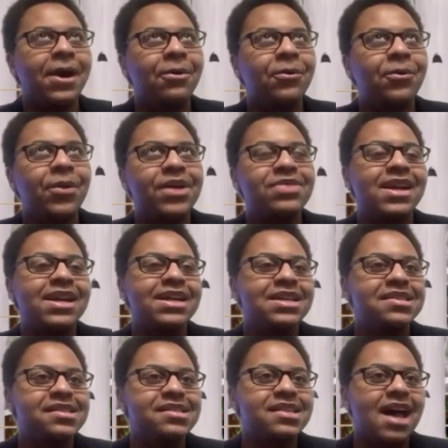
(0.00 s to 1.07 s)
what that
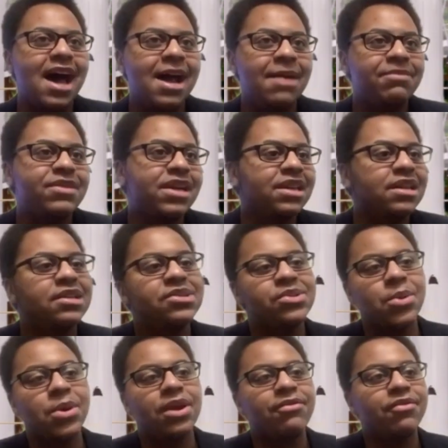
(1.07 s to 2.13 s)
is I'm telling a
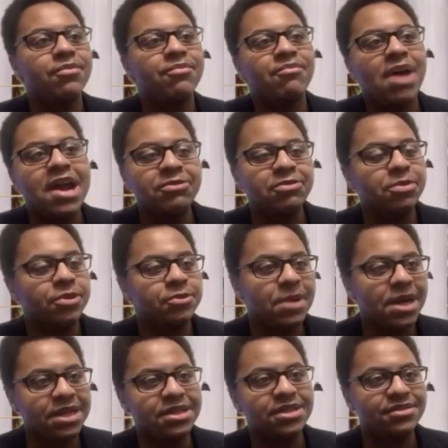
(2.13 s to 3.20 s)
story from my
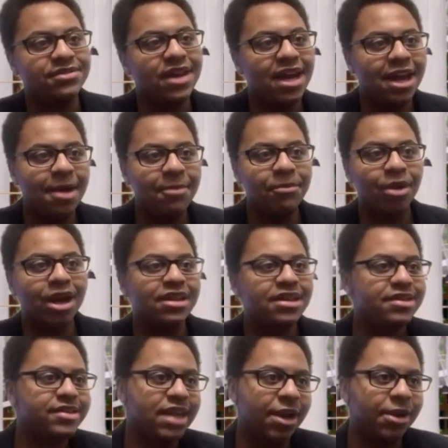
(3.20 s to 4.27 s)
perspective, and I'm bringing
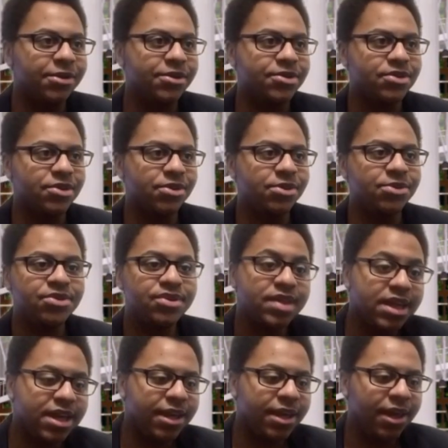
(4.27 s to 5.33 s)
these characters. So you'll
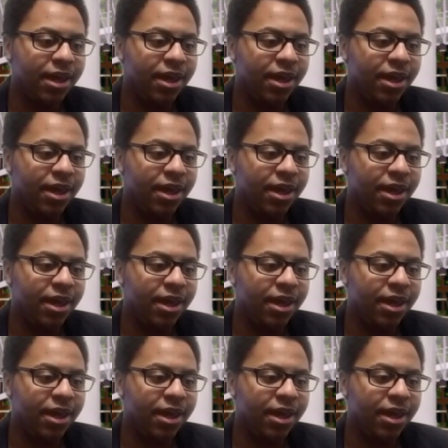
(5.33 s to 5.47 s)
see